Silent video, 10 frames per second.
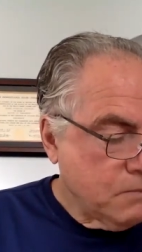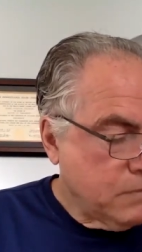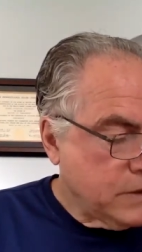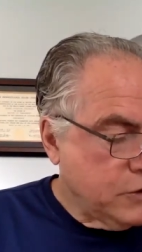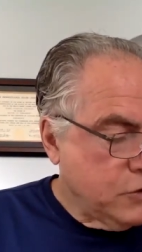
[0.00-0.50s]

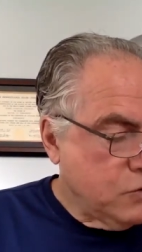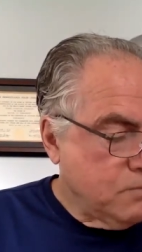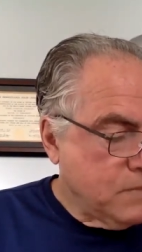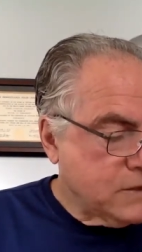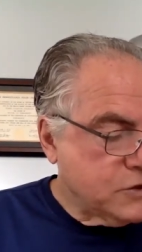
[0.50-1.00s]
but you
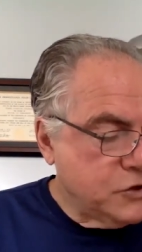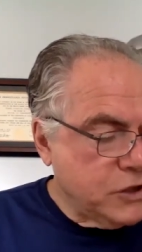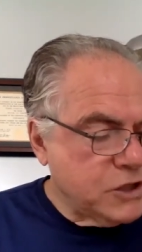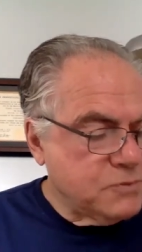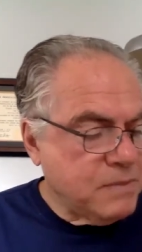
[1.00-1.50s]
must
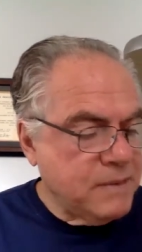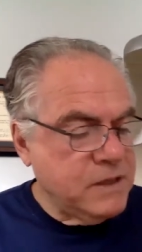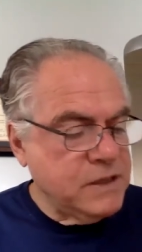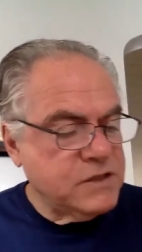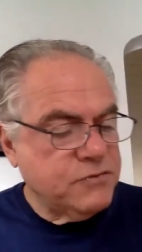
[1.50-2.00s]
judge by
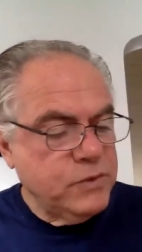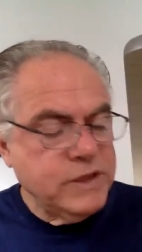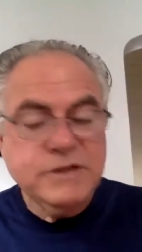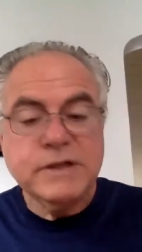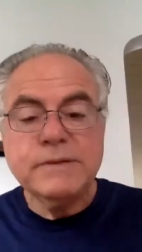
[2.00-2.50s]
means of
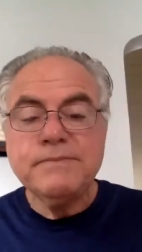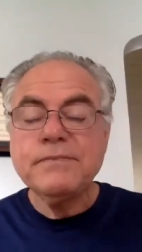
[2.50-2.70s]
reason.